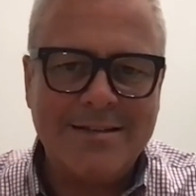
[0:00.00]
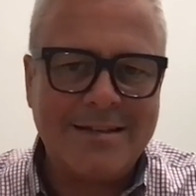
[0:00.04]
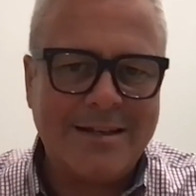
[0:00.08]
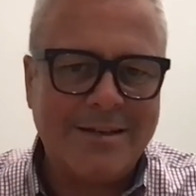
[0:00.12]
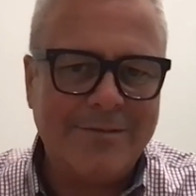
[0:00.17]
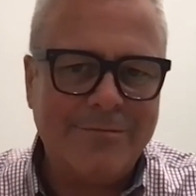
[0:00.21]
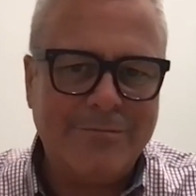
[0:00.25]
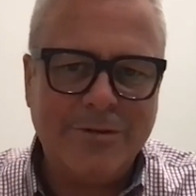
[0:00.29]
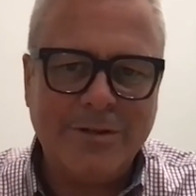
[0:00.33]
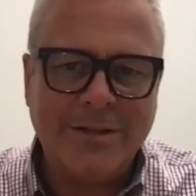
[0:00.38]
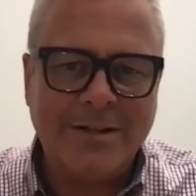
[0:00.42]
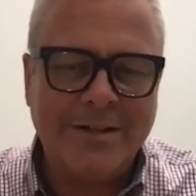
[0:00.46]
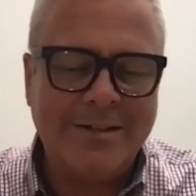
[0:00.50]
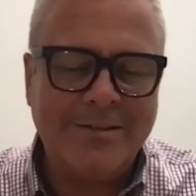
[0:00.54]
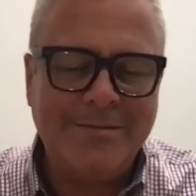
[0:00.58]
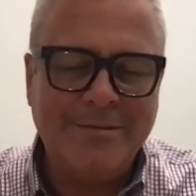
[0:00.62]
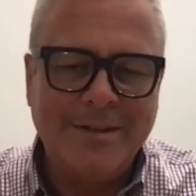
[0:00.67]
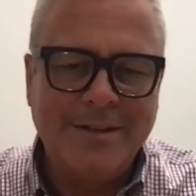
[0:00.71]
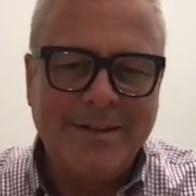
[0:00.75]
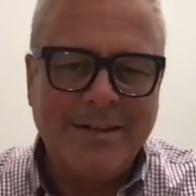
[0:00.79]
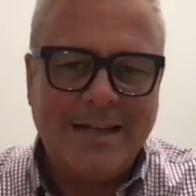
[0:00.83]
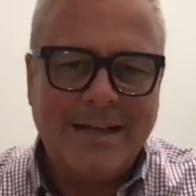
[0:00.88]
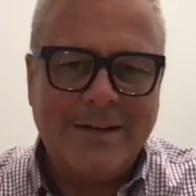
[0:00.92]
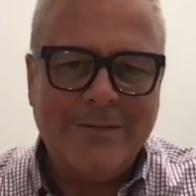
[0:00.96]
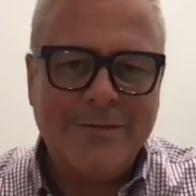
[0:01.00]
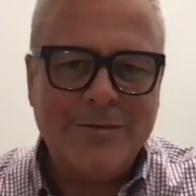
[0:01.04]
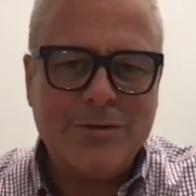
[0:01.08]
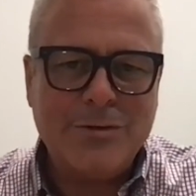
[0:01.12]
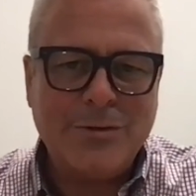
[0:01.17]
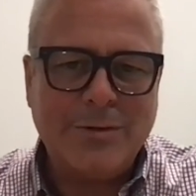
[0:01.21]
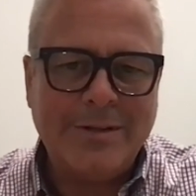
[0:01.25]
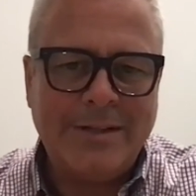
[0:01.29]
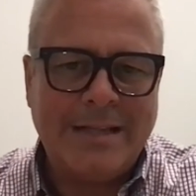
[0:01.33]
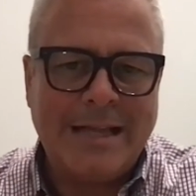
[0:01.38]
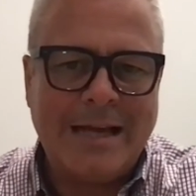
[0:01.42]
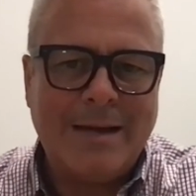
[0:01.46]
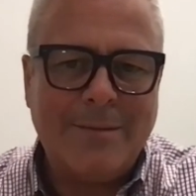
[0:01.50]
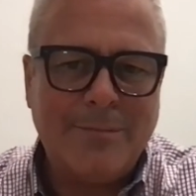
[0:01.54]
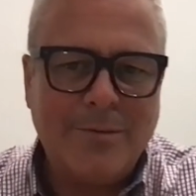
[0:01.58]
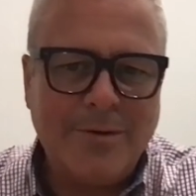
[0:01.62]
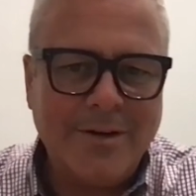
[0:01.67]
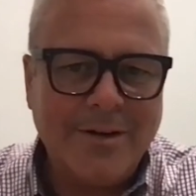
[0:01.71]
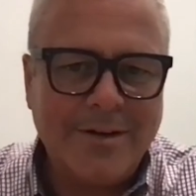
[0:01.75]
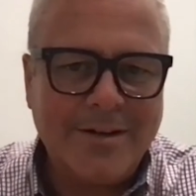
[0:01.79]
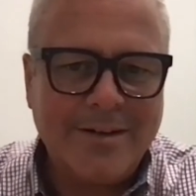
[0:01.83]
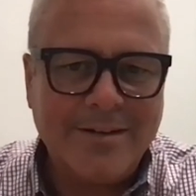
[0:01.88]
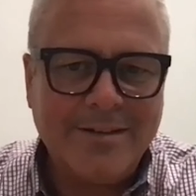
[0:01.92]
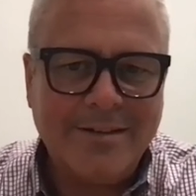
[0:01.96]
I really I've enjoyed that
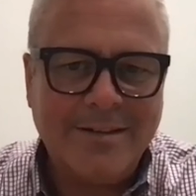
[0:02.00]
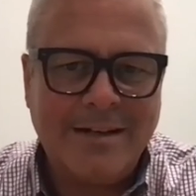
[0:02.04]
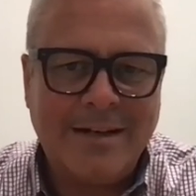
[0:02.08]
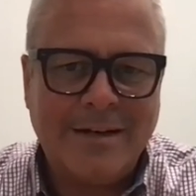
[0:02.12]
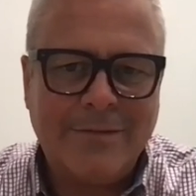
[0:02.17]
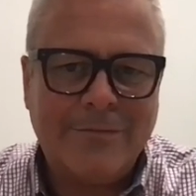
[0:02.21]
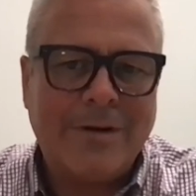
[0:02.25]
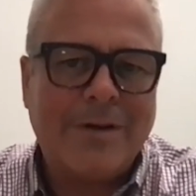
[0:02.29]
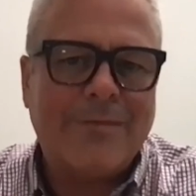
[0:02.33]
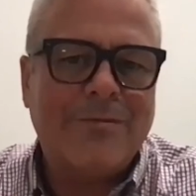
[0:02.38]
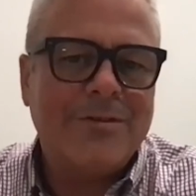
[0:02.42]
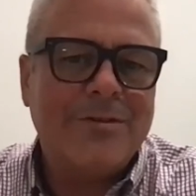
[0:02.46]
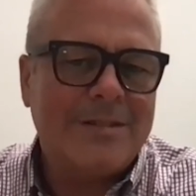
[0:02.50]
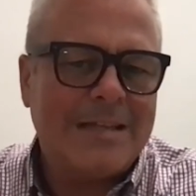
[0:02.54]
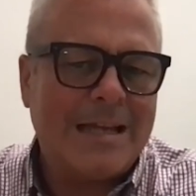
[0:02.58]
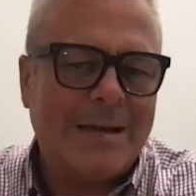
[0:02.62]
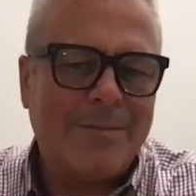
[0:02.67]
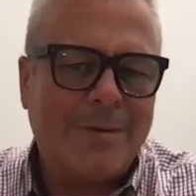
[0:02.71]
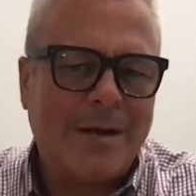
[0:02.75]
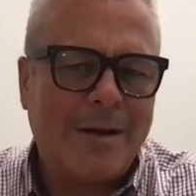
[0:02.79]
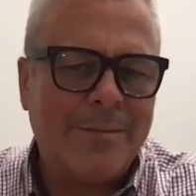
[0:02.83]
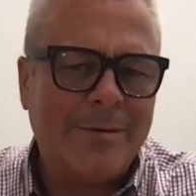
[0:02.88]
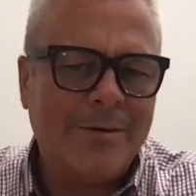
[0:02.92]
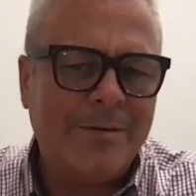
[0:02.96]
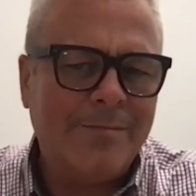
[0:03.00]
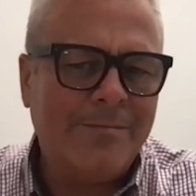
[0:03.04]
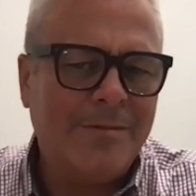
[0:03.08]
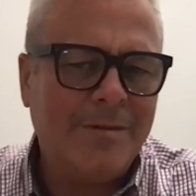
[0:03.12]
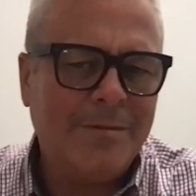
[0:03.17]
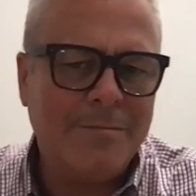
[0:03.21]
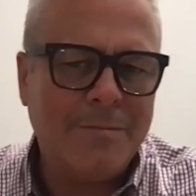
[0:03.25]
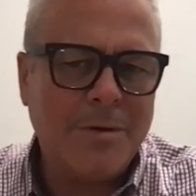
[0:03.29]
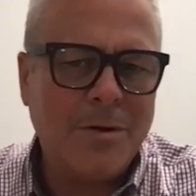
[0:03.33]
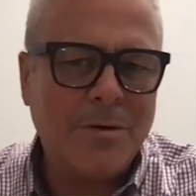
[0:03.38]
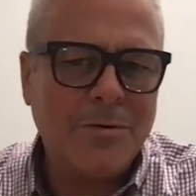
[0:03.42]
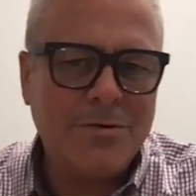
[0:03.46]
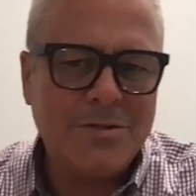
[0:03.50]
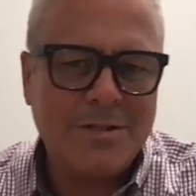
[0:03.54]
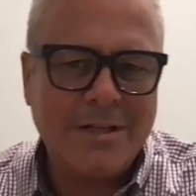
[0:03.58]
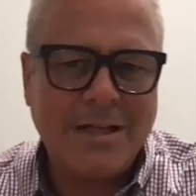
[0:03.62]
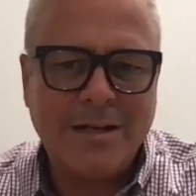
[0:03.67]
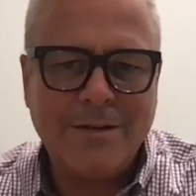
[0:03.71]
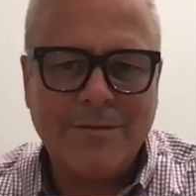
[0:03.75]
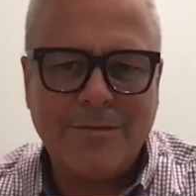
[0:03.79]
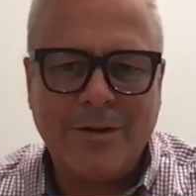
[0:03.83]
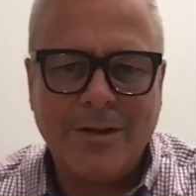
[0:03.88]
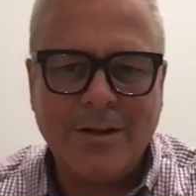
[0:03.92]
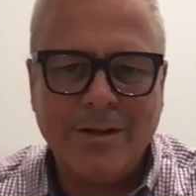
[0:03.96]
book, and I've referenced that probably the most out
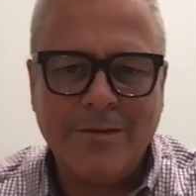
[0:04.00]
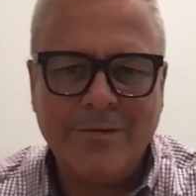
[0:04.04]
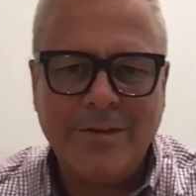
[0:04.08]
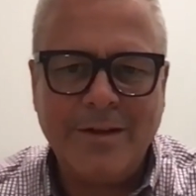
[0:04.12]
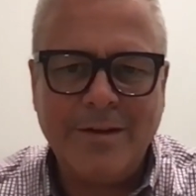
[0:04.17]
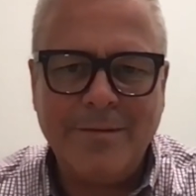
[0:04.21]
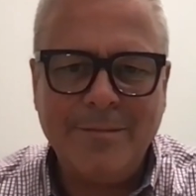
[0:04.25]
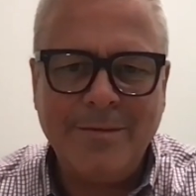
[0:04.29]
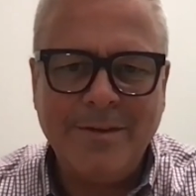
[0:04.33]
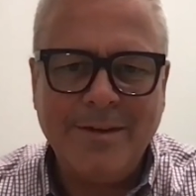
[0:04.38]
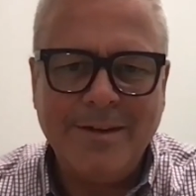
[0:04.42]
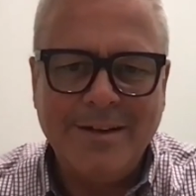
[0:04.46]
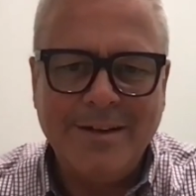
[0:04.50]
of all of them.